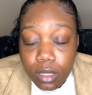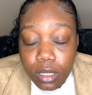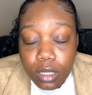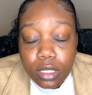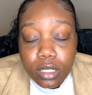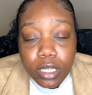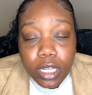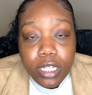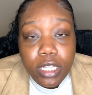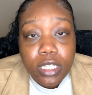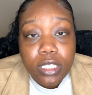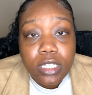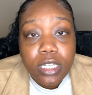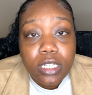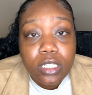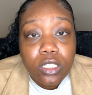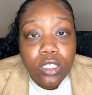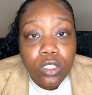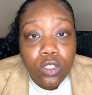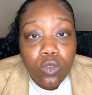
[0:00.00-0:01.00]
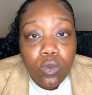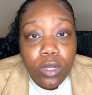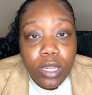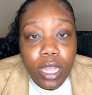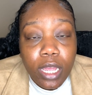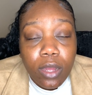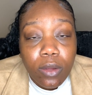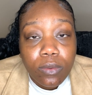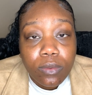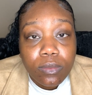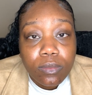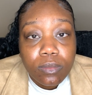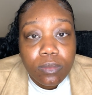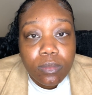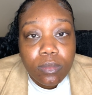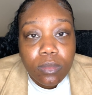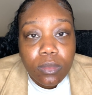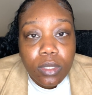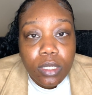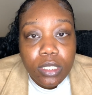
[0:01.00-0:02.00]
Take these things into account.
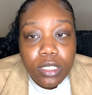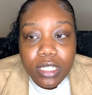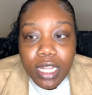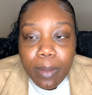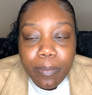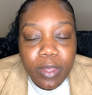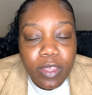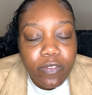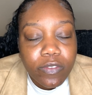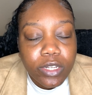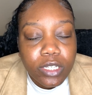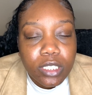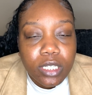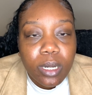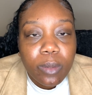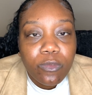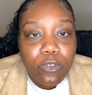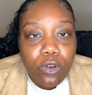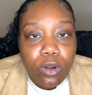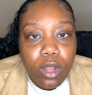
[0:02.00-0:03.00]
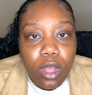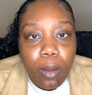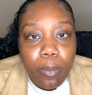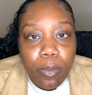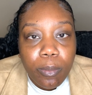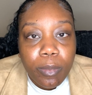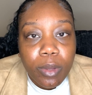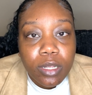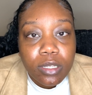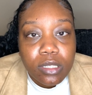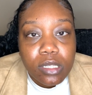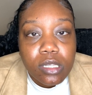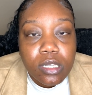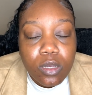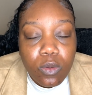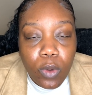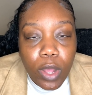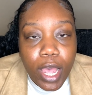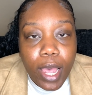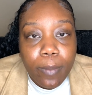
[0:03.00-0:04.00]
Stop giving it to them for a couple months and see
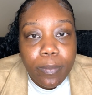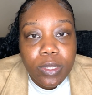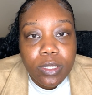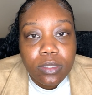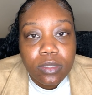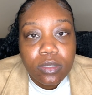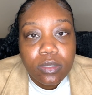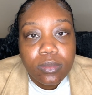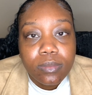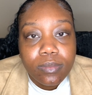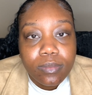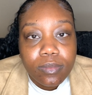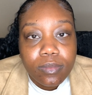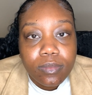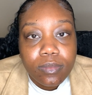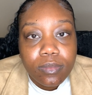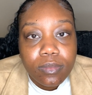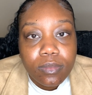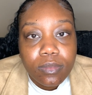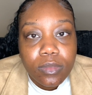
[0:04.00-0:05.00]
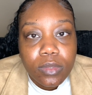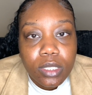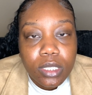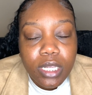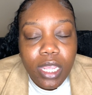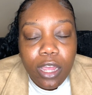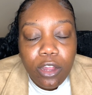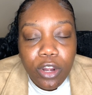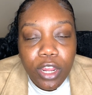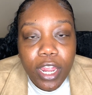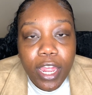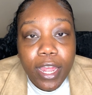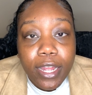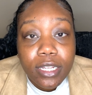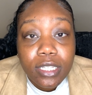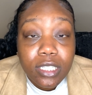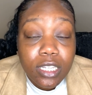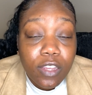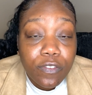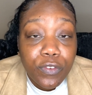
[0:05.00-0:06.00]
what happens. See how they act.
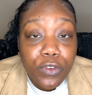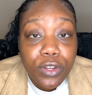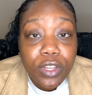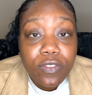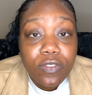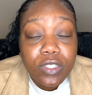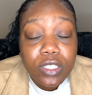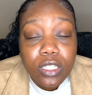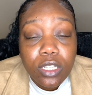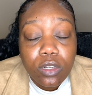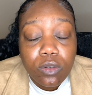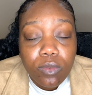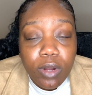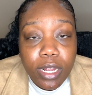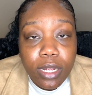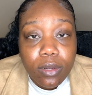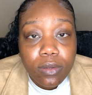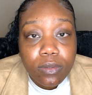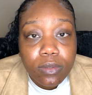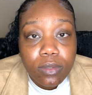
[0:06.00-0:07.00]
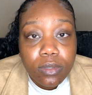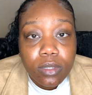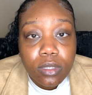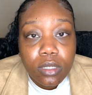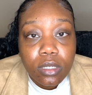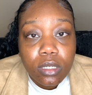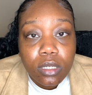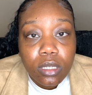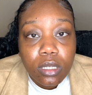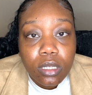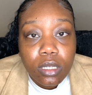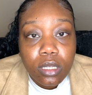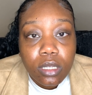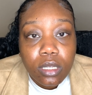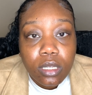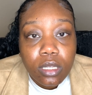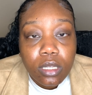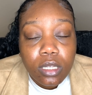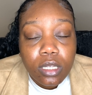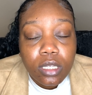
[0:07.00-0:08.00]
See if you're even still around.
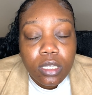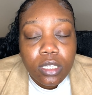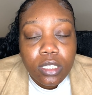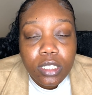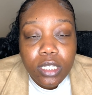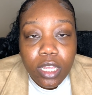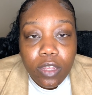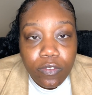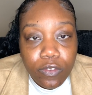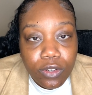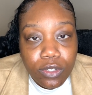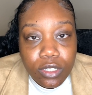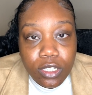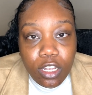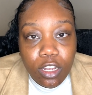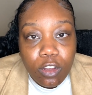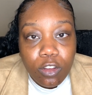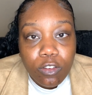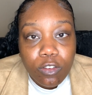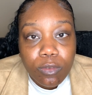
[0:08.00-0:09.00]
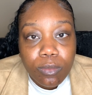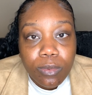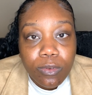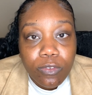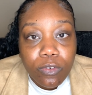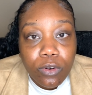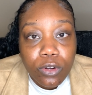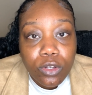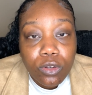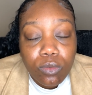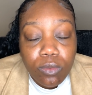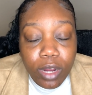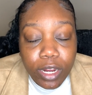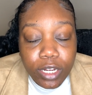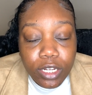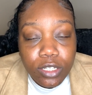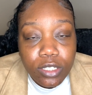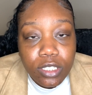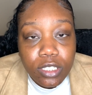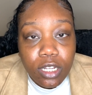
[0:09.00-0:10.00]
Save yourself before you wreck
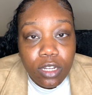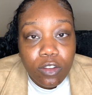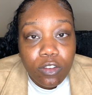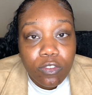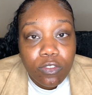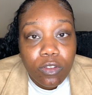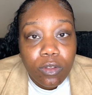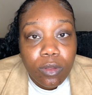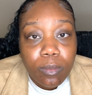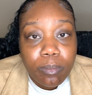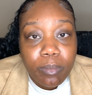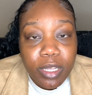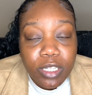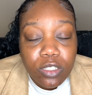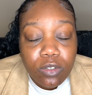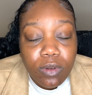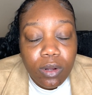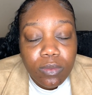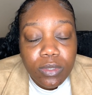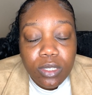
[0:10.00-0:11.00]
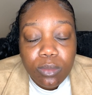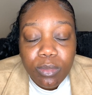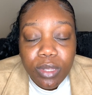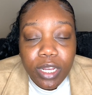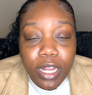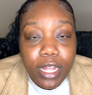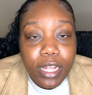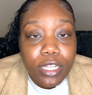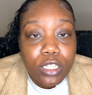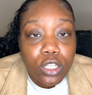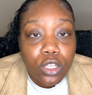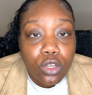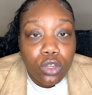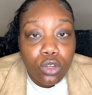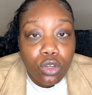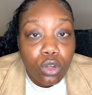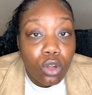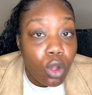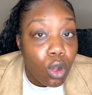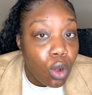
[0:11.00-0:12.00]
yourself messing around with somebody that has
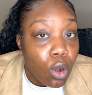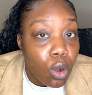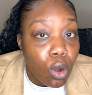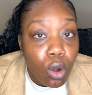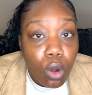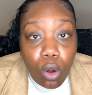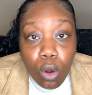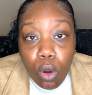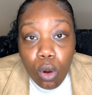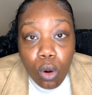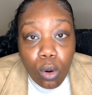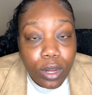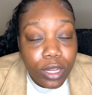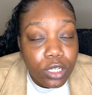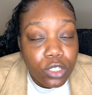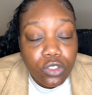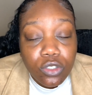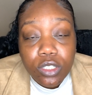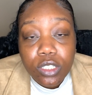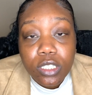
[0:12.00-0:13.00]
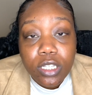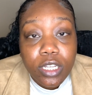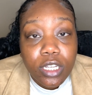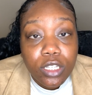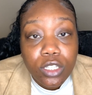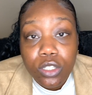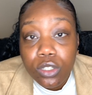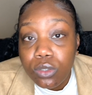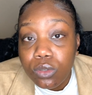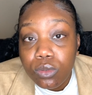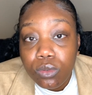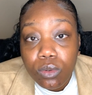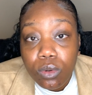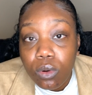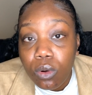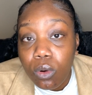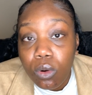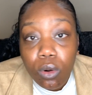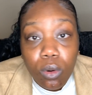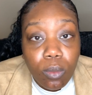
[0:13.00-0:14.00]
no interest in you
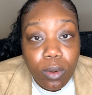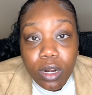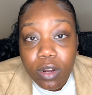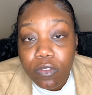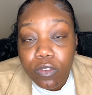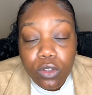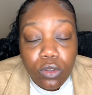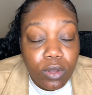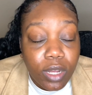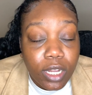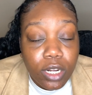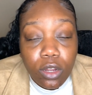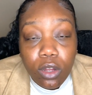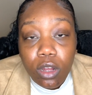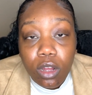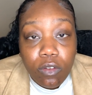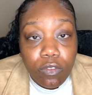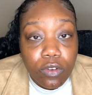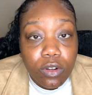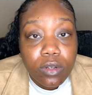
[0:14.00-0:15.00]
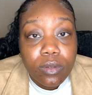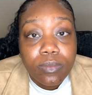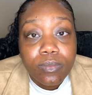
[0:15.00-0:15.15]
or whatever you got to offer.